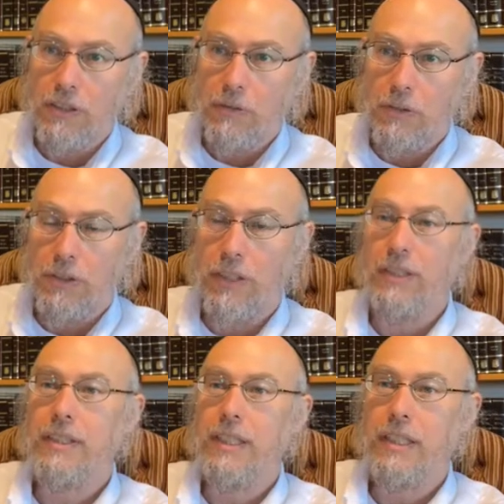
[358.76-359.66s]
We
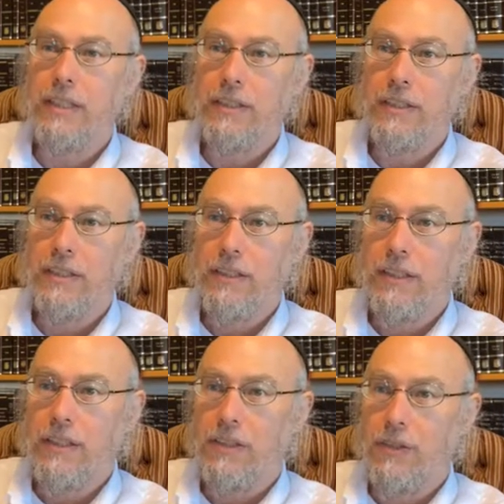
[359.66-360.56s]
started saying,
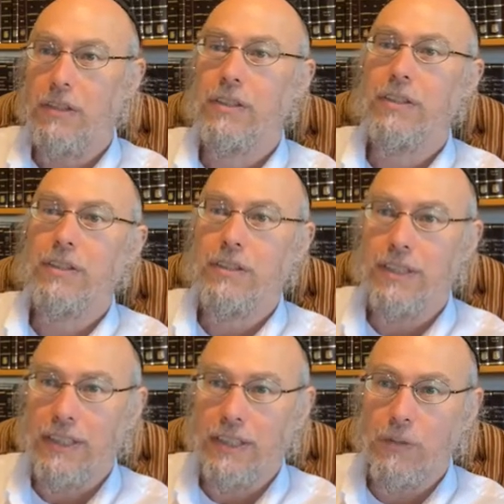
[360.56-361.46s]
look,
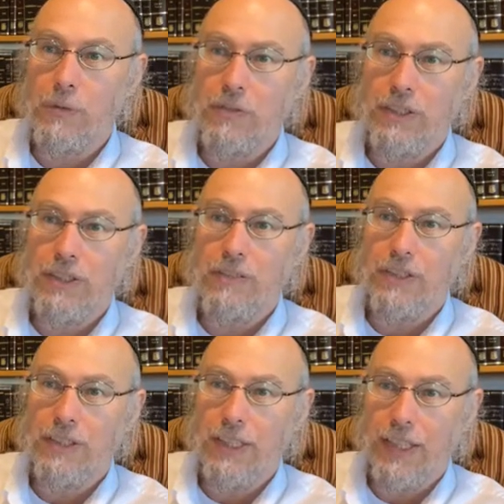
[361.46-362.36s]
this thing that we received
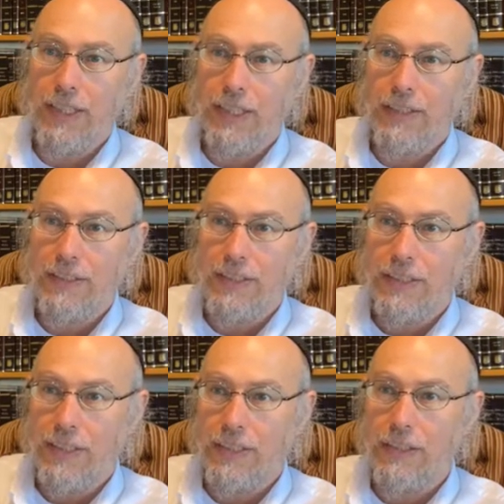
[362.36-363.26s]
at Sinai,
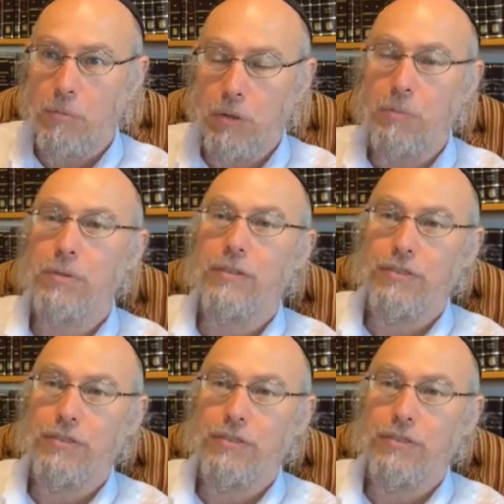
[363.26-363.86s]
it's a blueprint